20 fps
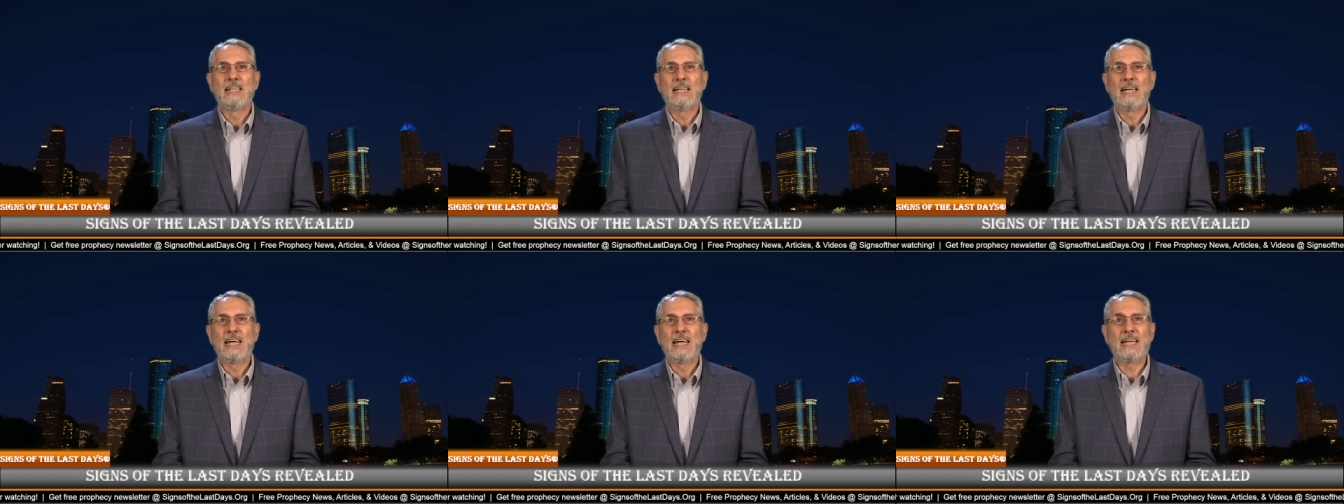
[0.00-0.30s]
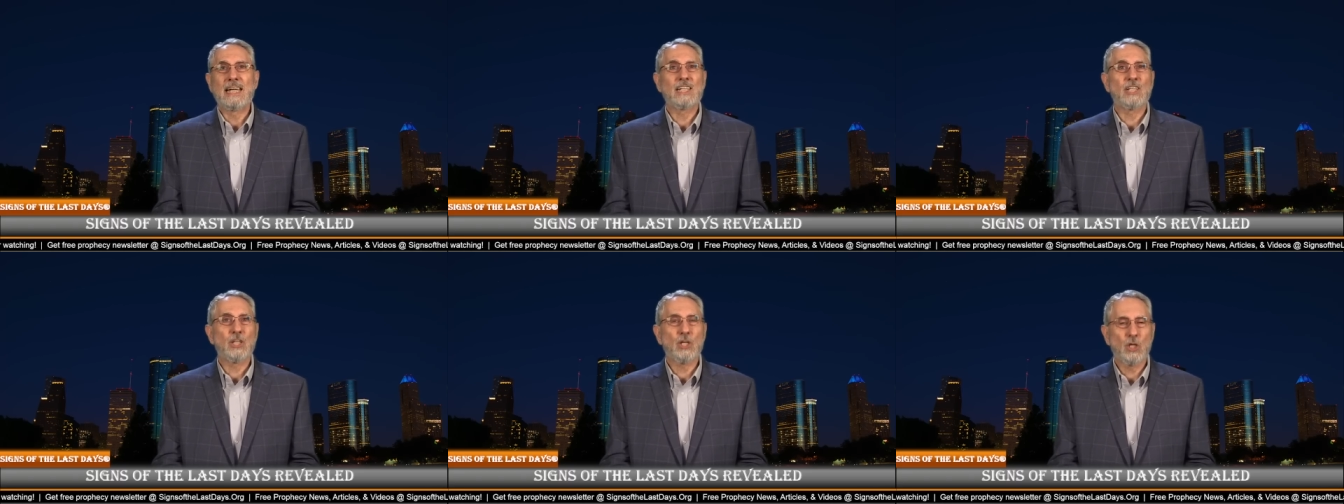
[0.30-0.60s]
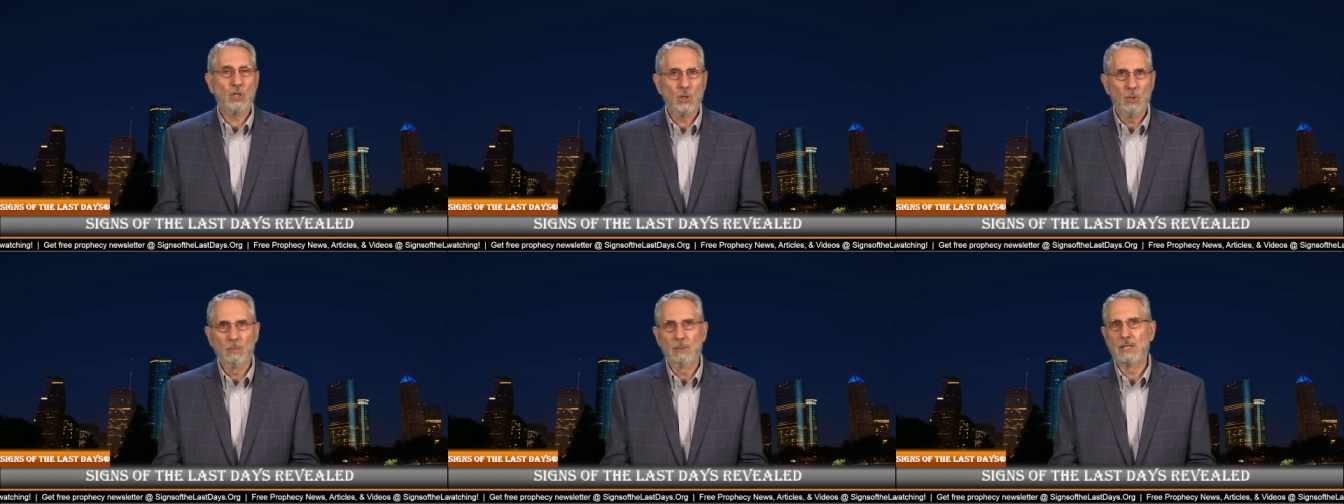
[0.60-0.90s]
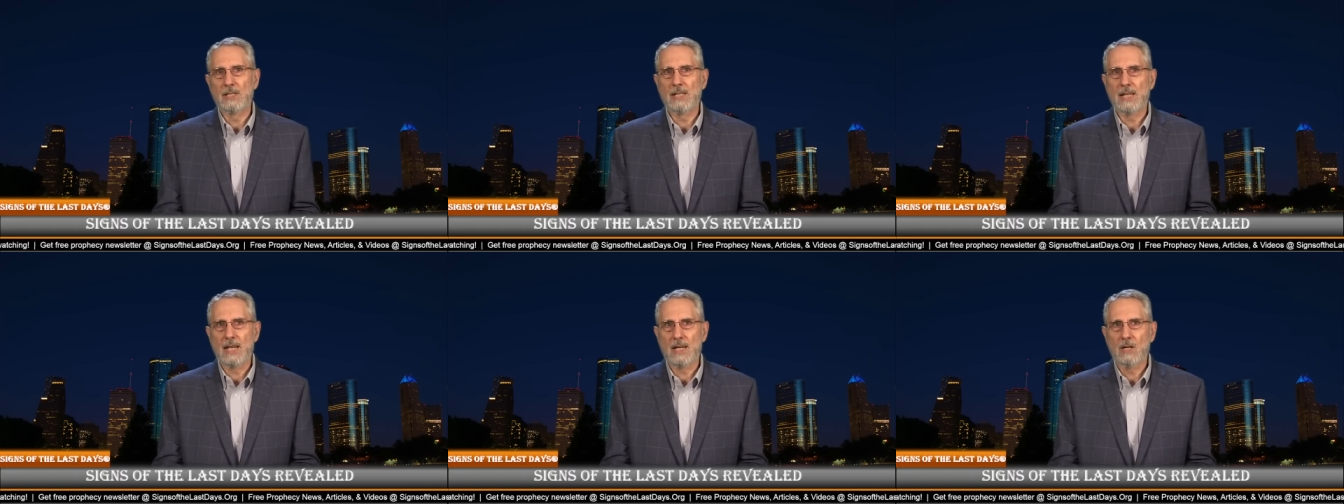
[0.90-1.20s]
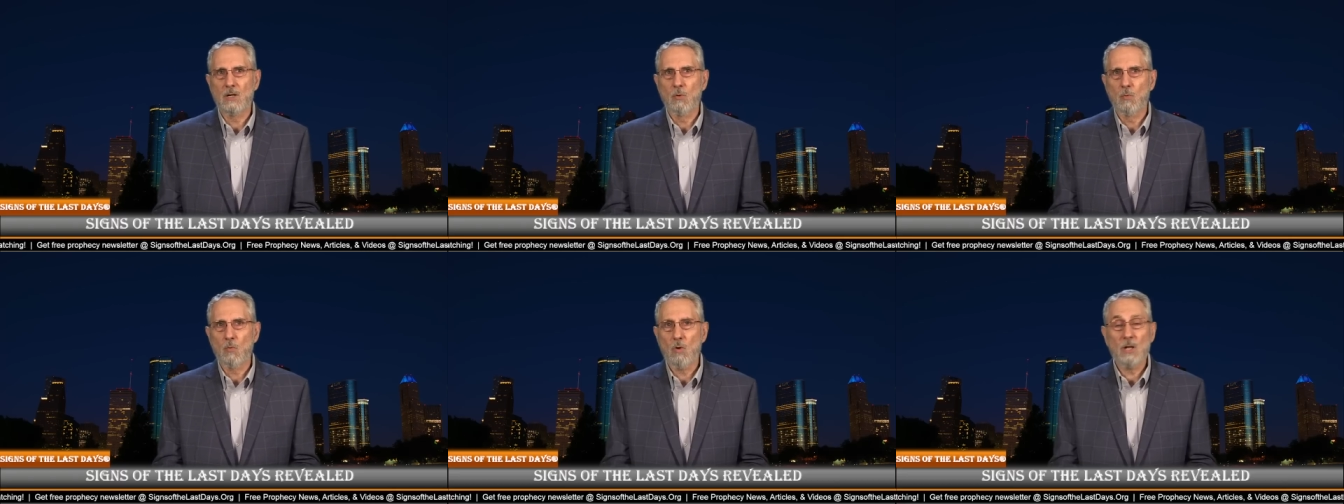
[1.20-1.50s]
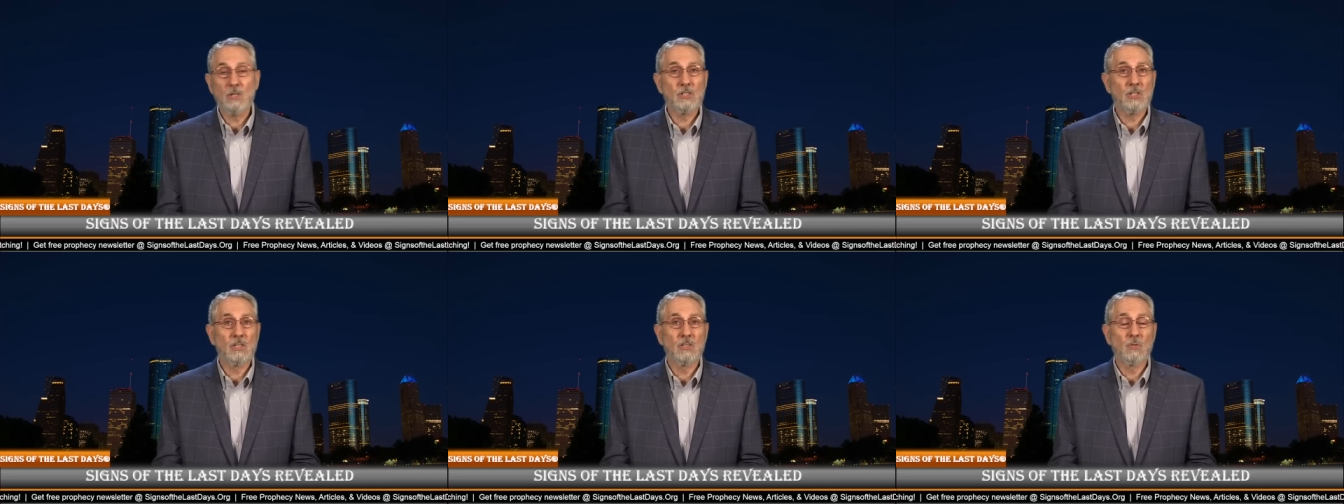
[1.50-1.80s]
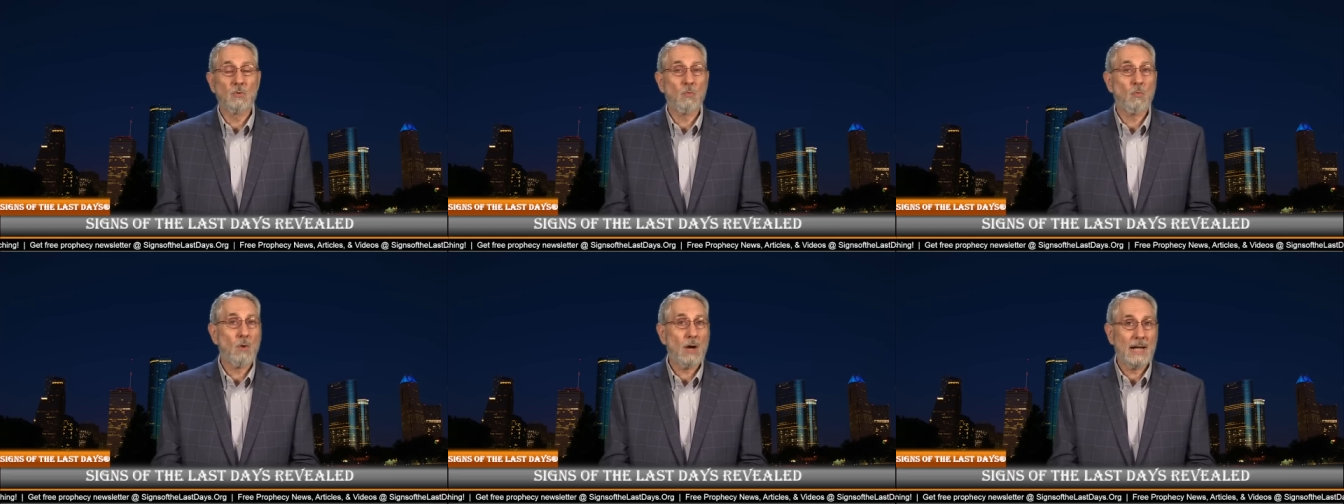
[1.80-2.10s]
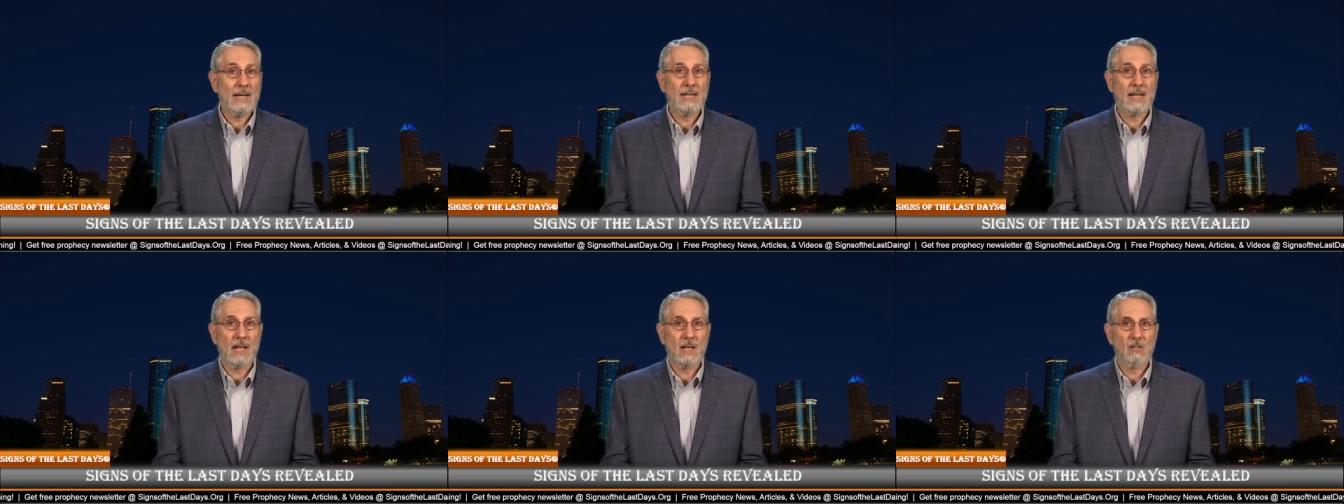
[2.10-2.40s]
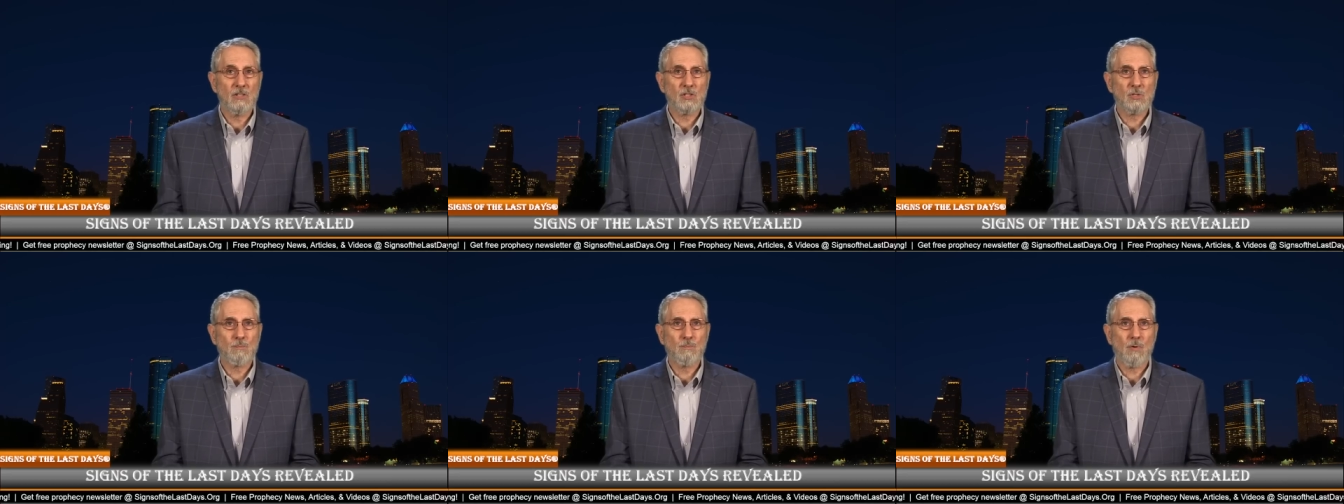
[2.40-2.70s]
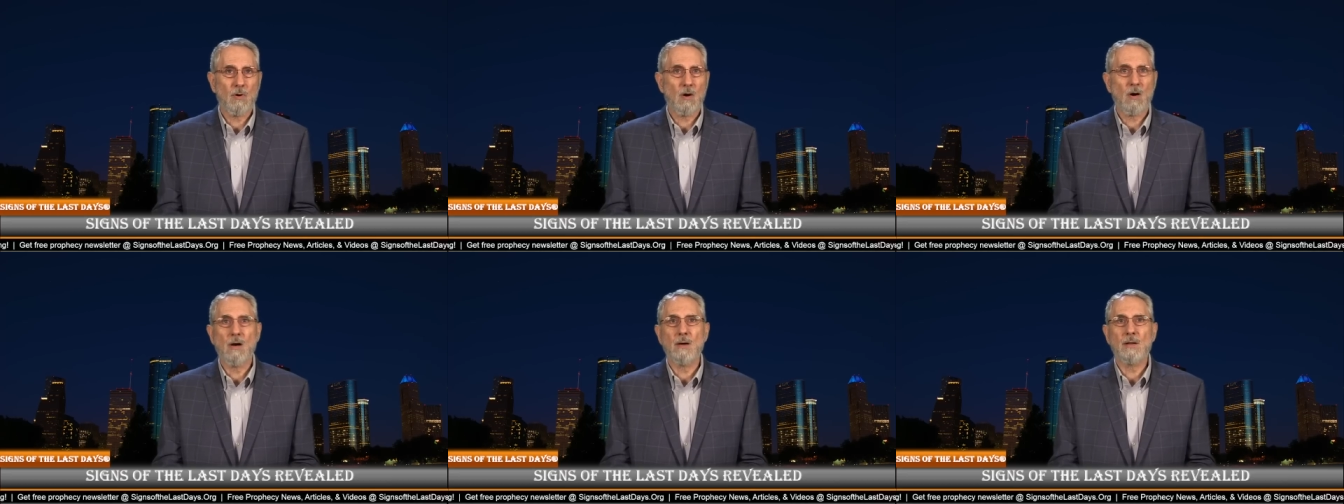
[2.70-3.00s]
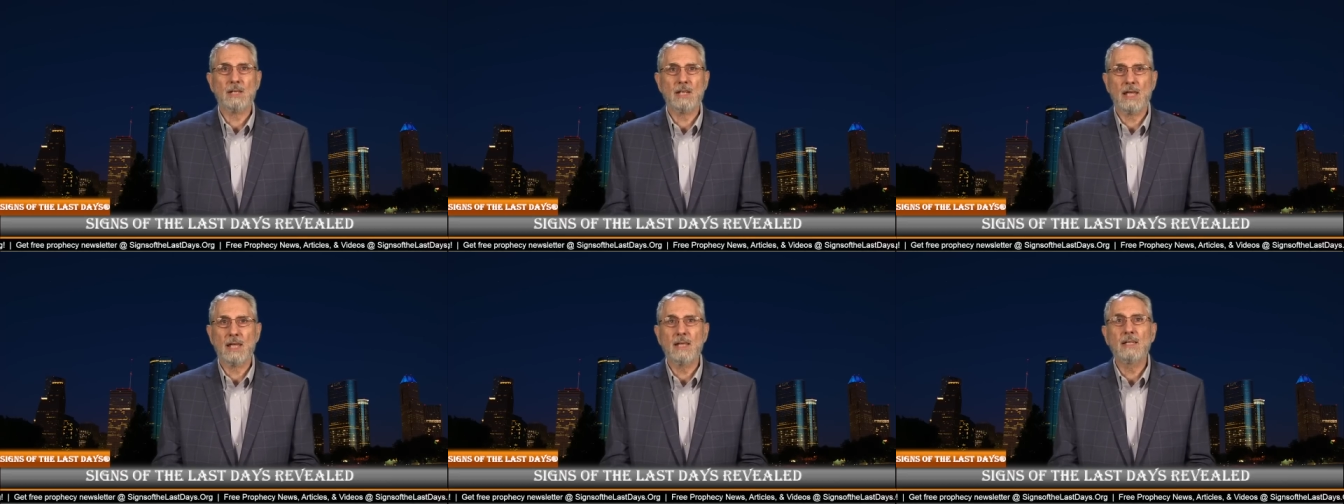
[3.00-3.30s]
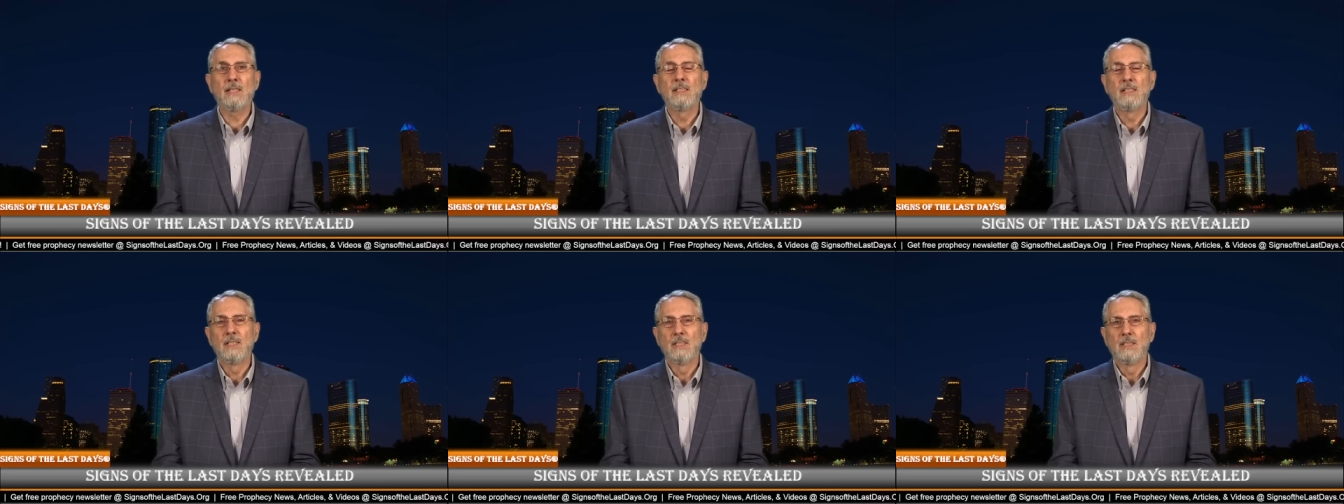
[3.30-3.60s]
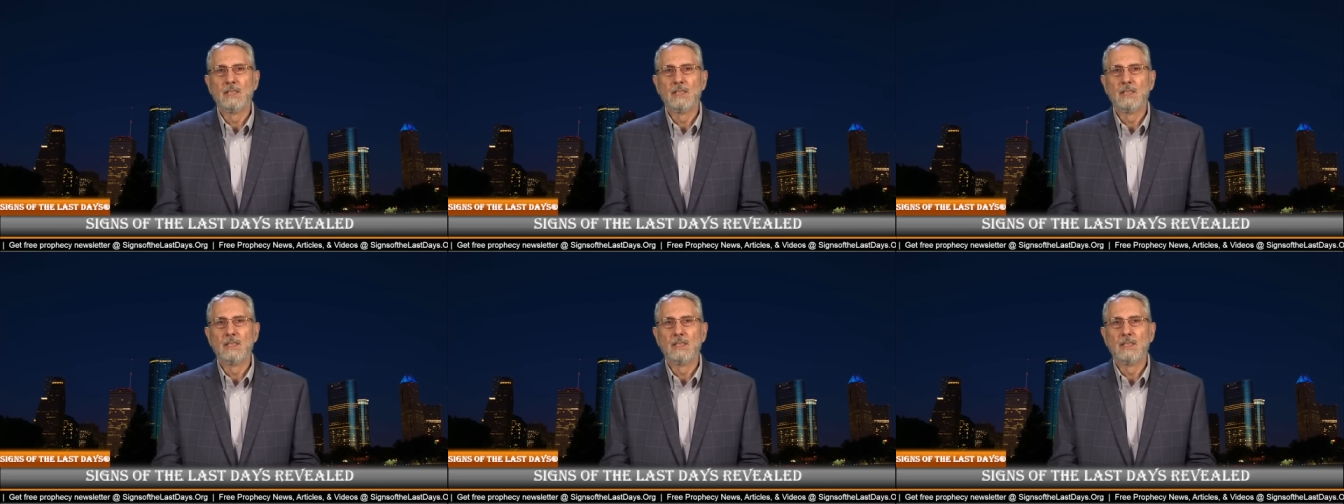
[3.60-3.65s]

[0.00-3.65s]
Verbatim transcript: in Cuba now, watching the White House partying